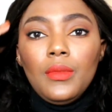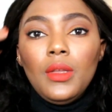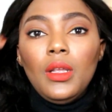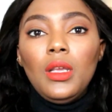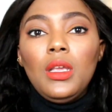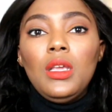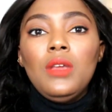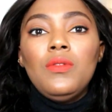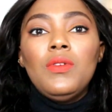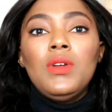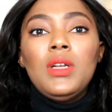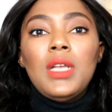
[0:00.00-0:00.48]

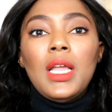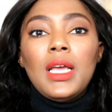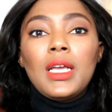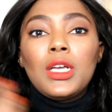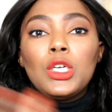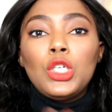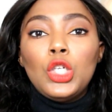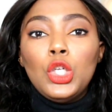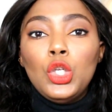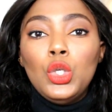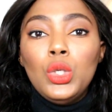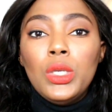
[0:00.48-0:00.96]
even
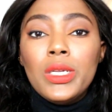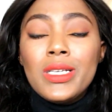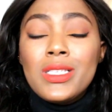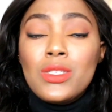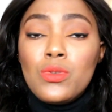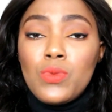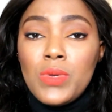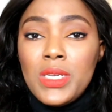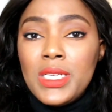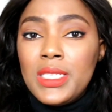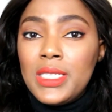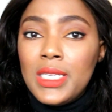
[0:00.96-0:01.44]
like glueless
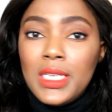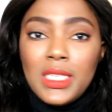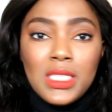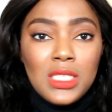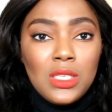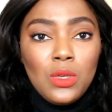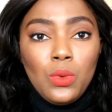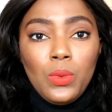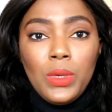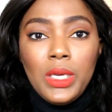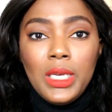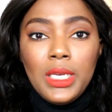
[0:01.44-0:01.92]
360
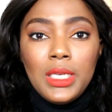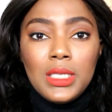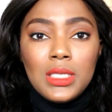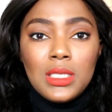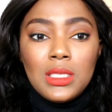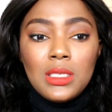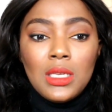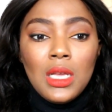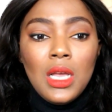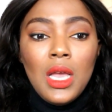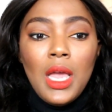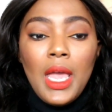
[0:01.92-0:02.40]
wigs.